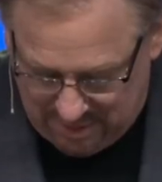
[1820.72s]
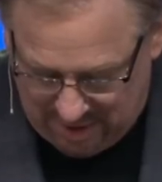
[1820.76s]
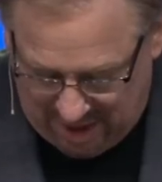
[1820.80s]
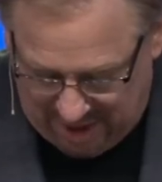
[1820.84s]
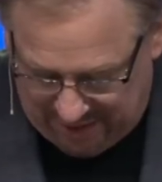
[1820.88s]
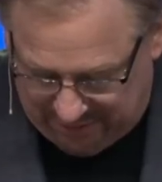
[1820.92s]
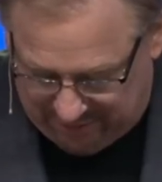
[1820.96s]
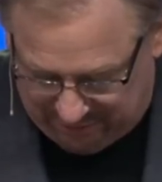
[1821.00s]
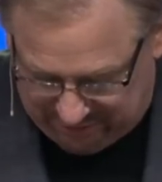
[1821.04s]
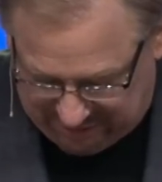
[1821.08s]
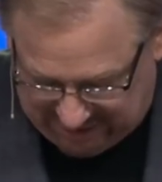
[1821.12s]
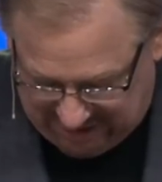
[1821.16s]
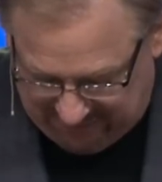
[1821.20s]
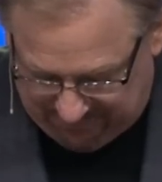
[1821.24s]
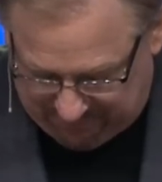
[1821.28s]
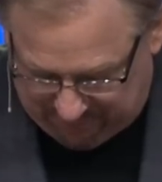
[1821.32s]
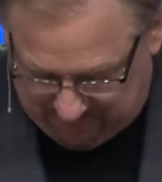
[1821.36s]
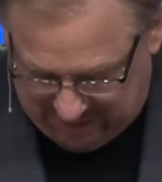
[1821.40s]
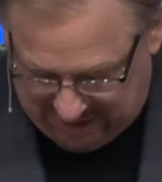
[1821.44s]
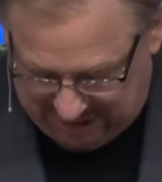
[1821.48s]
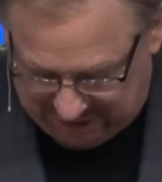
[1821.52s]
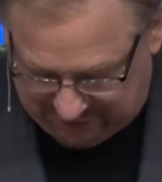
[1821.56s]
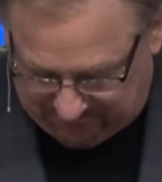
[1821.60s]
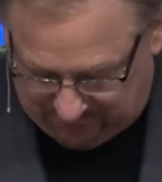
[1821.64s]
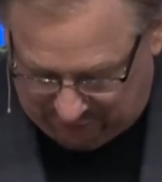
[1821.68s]
Others have
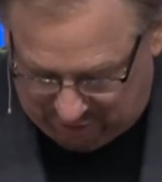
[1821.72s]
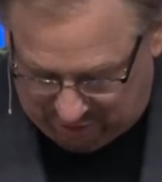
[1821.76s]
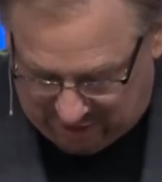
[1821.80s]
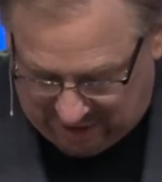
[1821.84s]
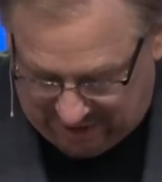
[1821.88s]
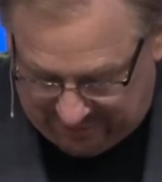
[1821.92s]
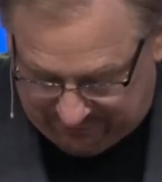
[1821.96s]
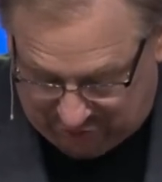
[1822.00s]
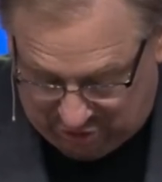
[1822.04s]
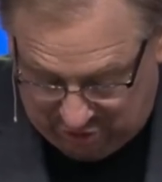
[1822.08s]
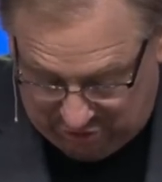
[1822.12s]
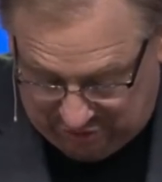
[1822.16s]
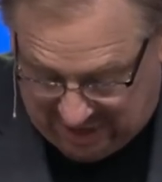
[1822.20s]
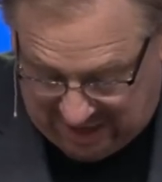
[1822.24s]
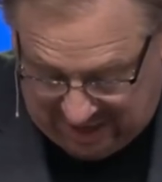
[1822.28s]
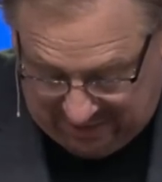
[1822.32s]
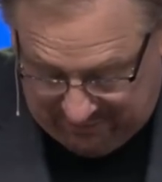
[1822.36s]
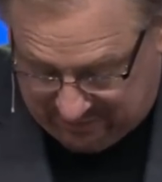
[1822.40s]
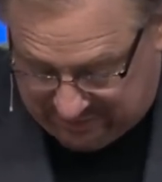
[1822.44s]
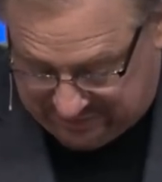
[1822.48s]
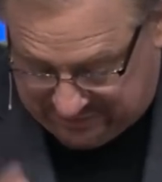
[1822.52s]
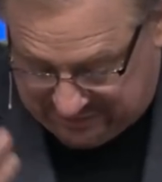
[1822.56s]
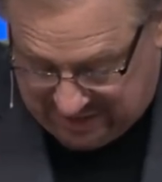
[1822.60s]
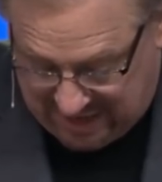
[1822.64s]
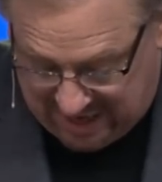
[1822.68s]
plans for your life too.
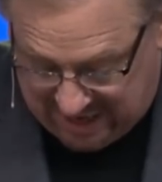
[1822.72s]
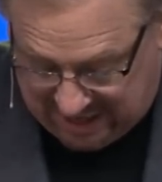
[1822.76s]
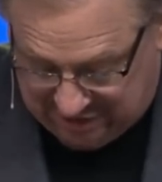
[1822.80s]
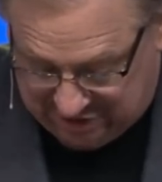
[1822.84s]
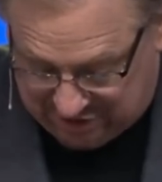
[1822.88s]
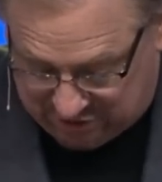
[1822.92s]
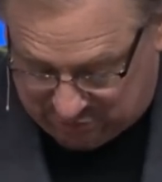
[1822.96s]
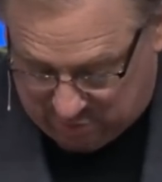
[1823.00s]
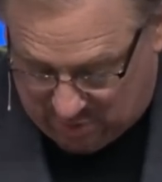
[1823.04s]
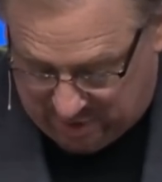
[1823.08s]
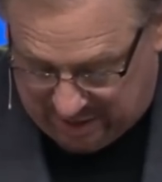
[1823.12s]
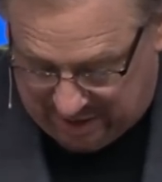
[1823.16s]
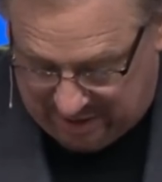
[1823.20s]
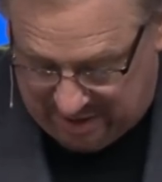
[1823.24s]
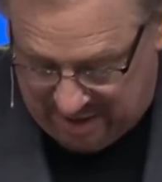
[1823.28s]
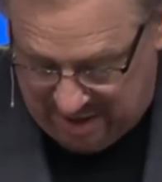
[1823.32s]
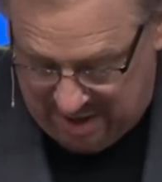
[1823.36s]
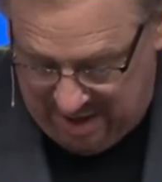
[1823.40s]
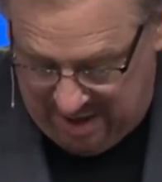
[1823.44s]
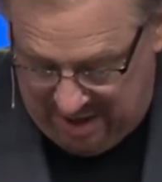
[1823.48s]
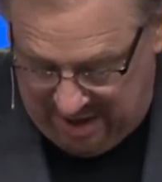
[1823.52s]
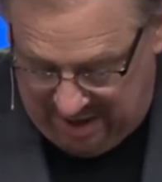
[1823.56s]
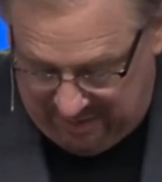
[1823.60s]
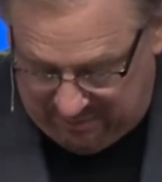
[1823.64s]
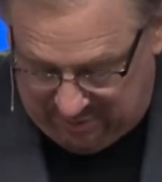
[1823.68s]
David's dad just wanted
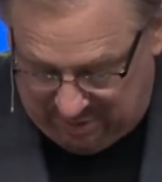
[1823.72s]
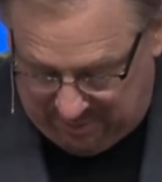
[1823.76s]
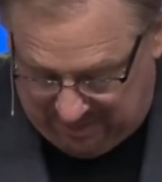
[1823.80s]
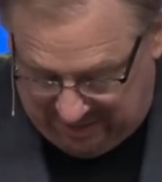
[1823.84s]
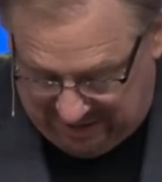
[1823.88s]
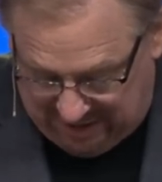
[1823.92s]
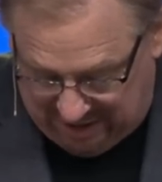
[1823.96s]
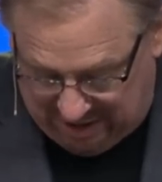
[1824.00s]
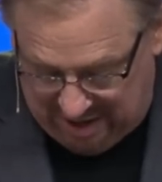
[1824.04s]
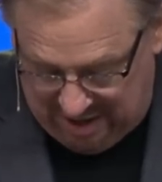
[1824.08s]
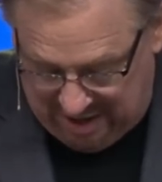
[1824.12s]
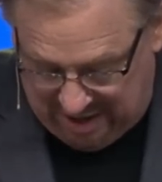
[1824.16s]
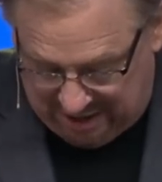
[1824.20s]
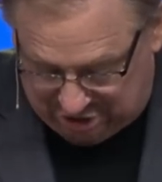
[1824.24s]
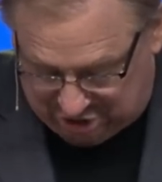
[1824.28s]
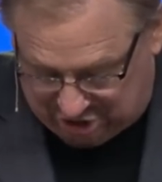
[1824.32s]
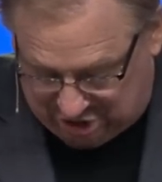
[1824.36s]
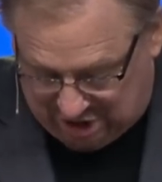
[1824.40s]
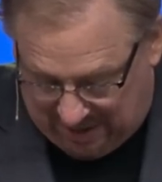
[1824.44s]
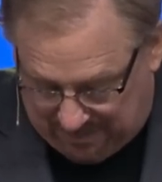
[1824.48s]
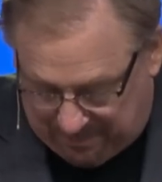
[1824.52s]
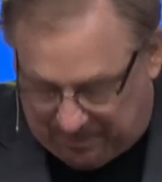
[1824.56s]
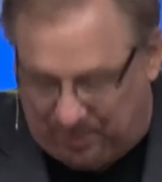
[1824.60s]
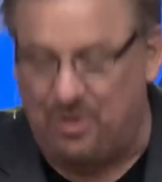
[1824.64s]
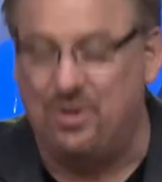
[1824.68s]
him to be a
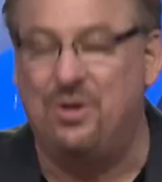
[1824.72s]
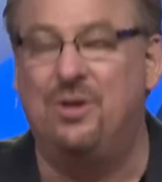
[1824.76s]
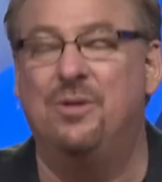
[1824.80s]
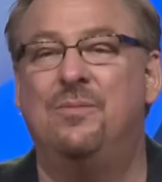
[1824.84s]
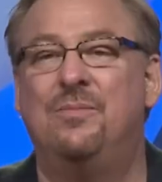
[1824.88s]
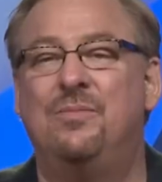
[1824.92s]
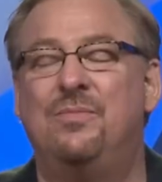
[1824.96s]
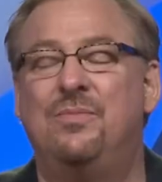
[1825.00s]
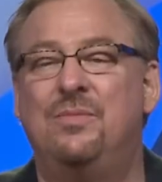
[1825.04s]
shepherd.